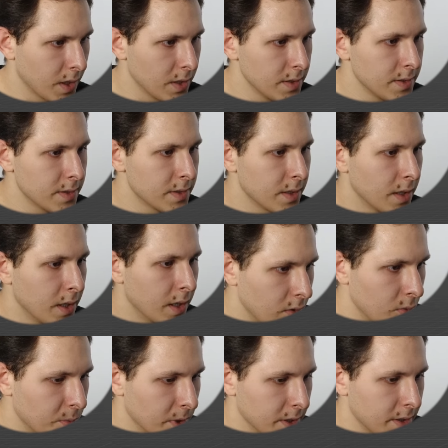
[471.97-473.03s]
Nice.
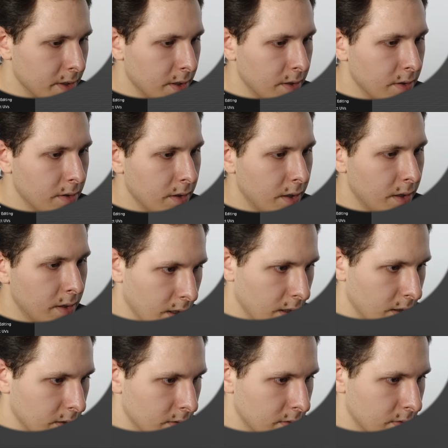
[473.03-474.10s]
Loop cut here
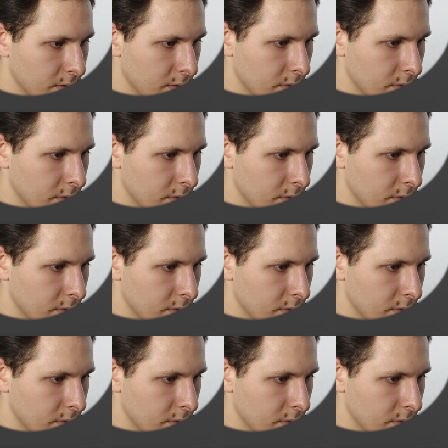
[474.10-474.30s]
and